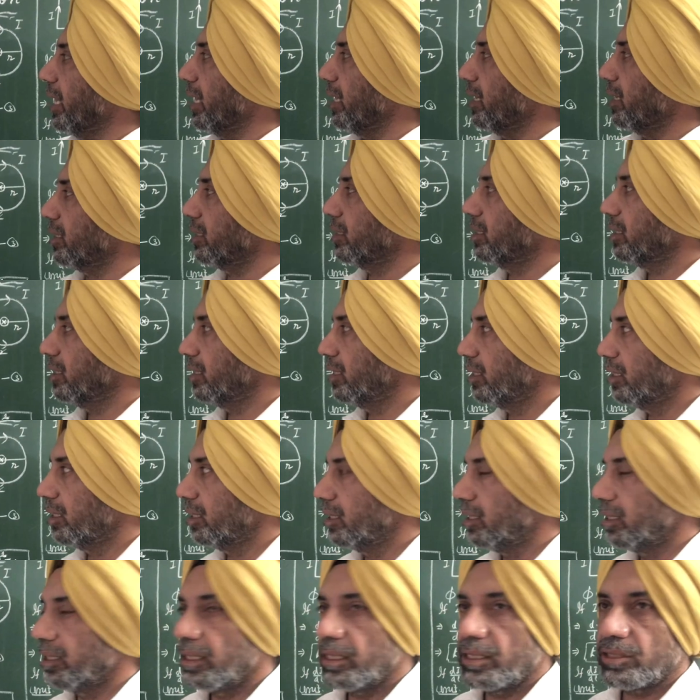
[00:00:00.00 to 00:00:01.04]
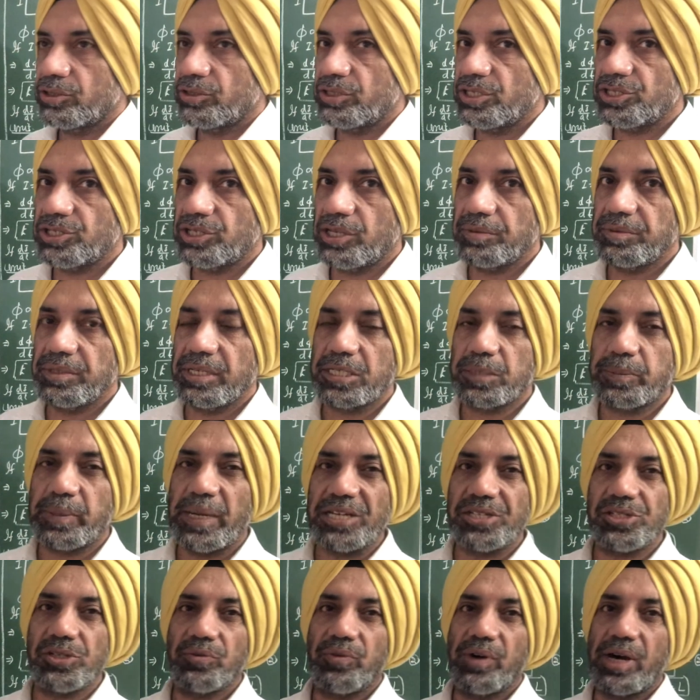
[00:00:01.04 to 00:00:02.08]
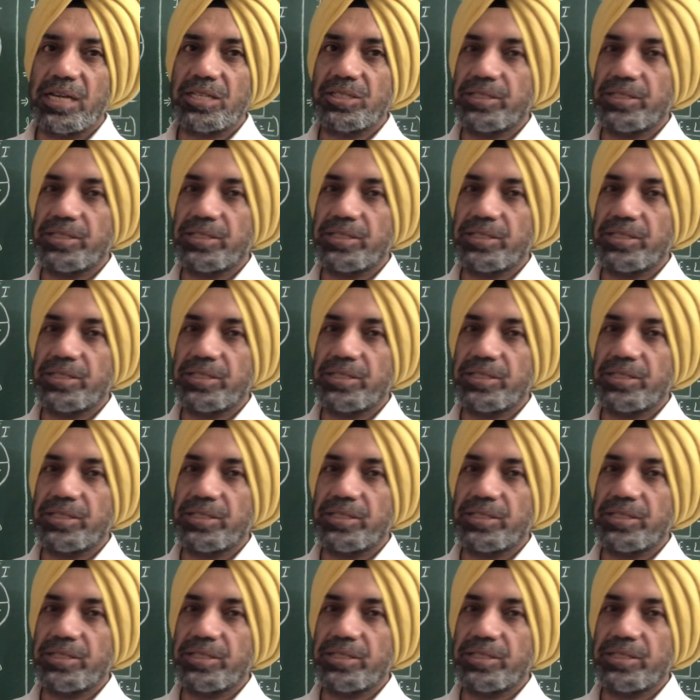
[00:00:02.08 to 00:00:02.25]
L. So this gives the expression for